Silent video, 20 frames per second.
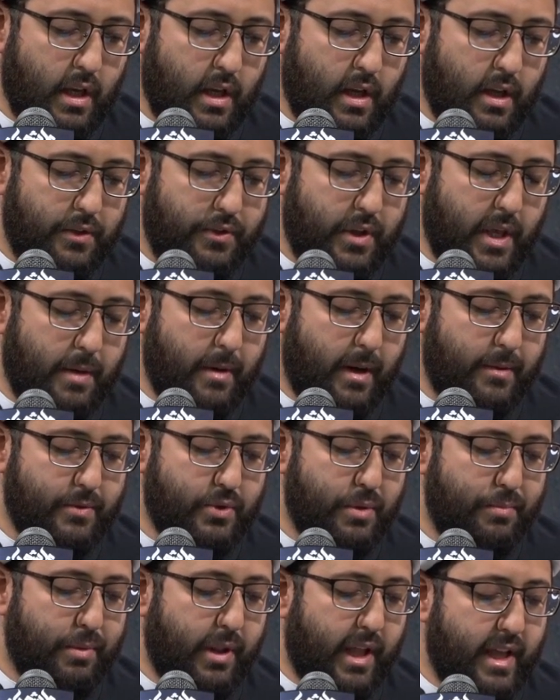the Imam's
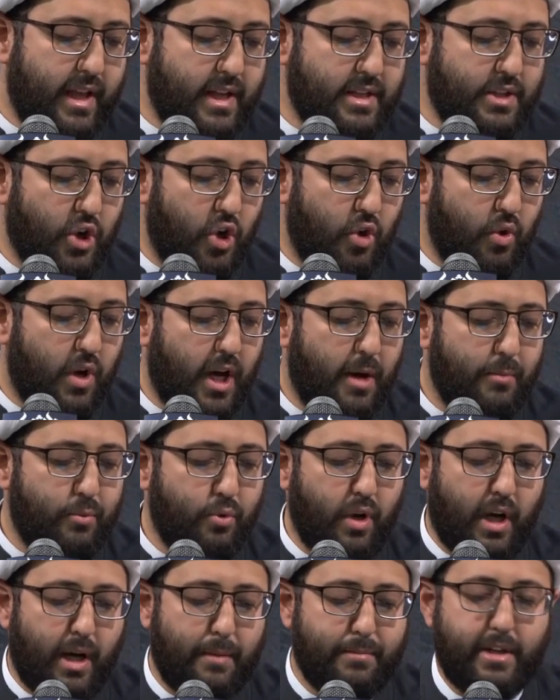reply is, O Abu
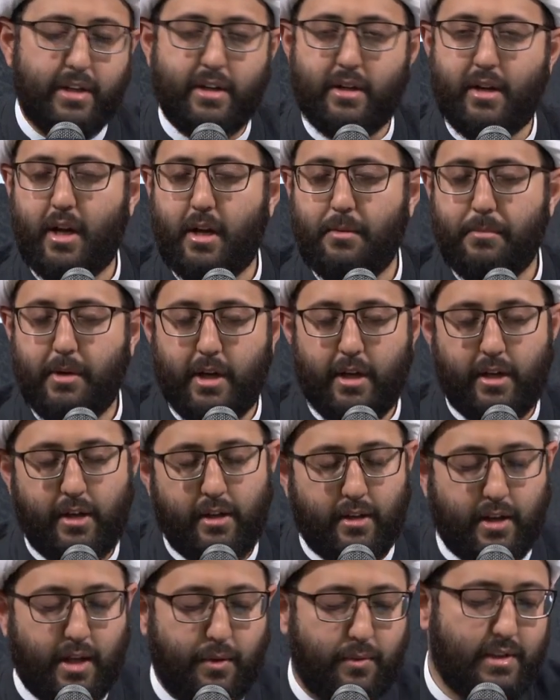Abdurrahman.
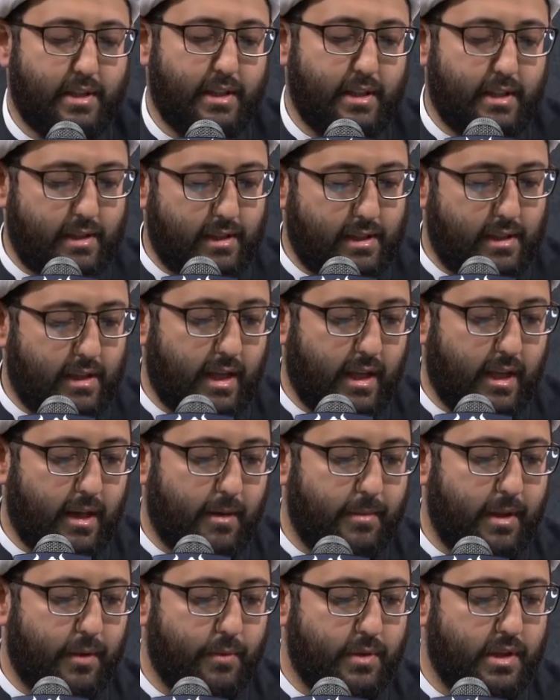That was his
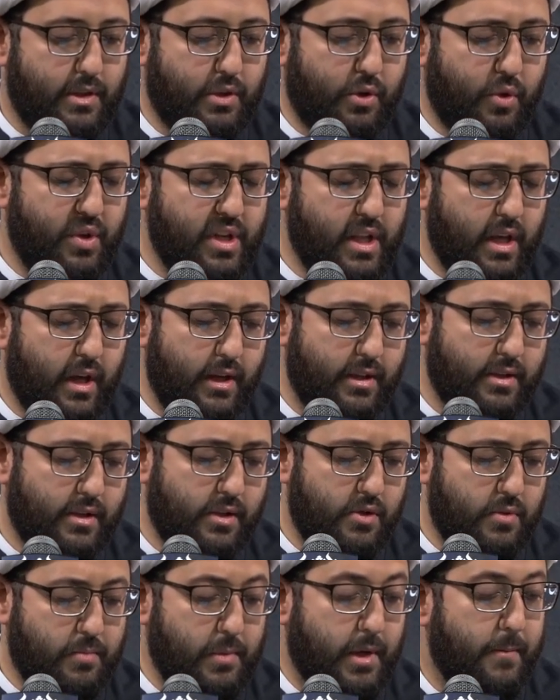laqab, that was his kunya,
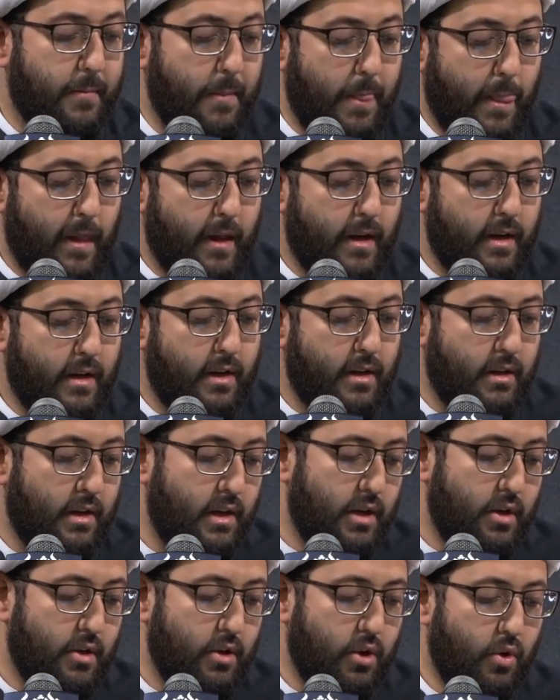excuse me.
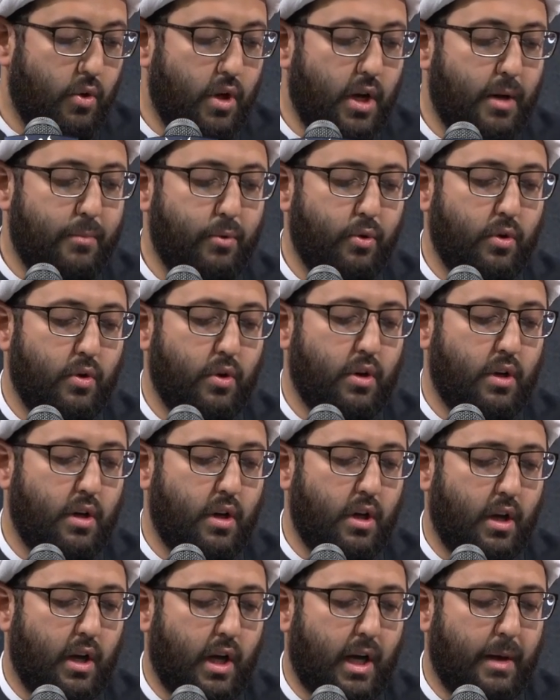O Abu
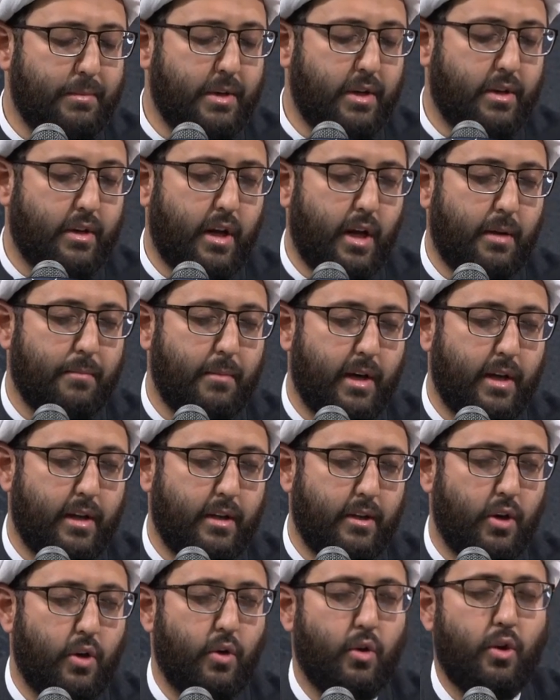Abdurrahman,
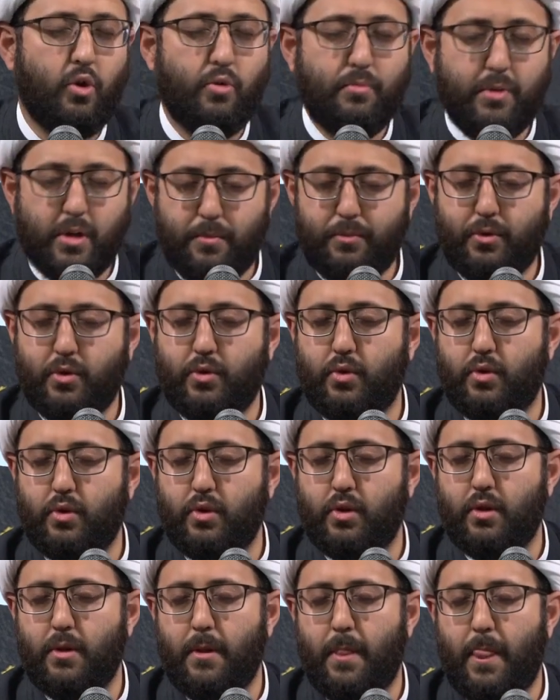O Umar ibn
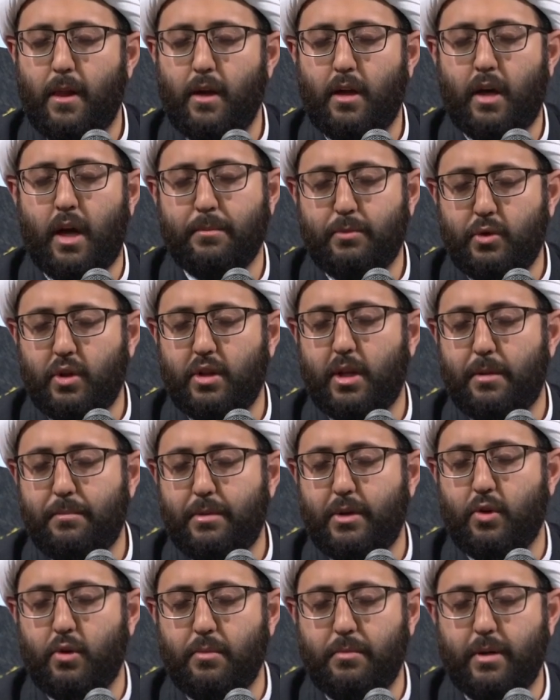Abdullah
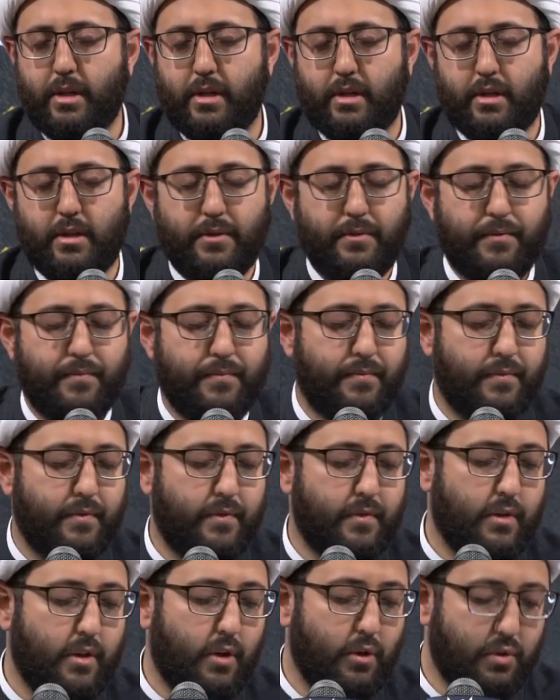bin Umar,
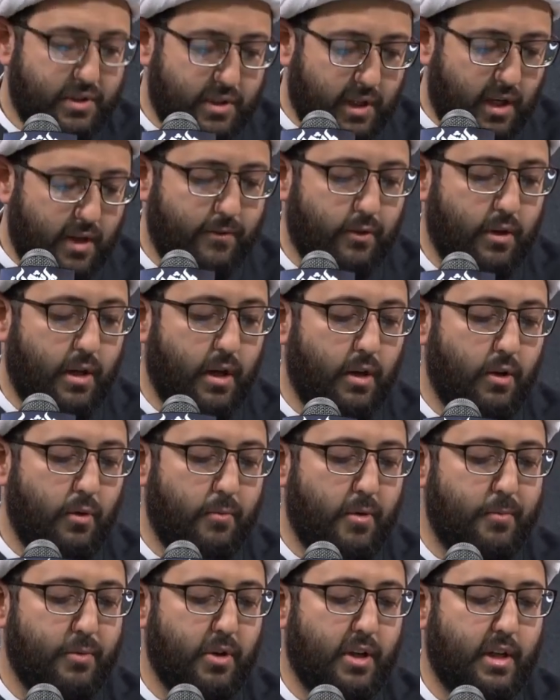O son of
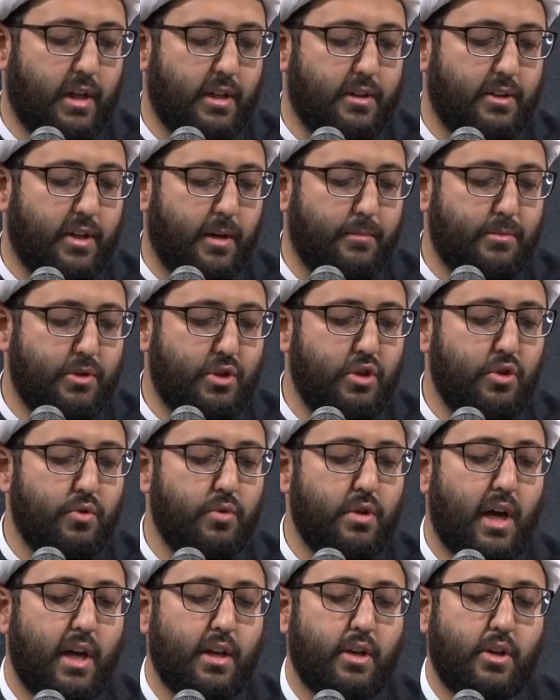Umar ibn al-Khattab, do you
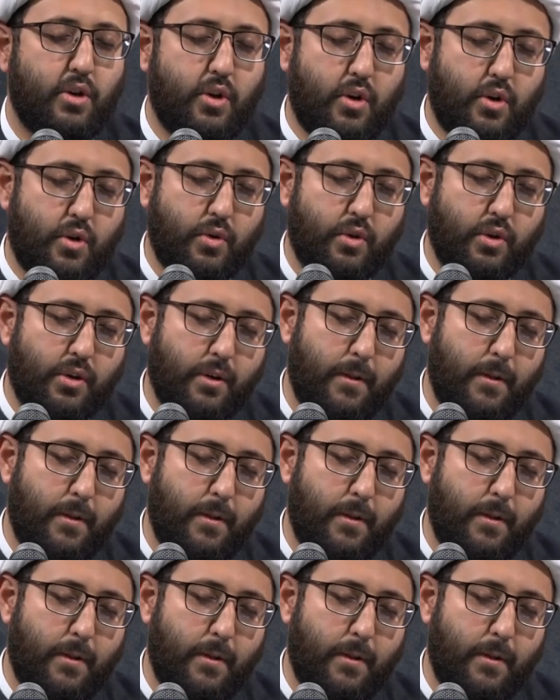not know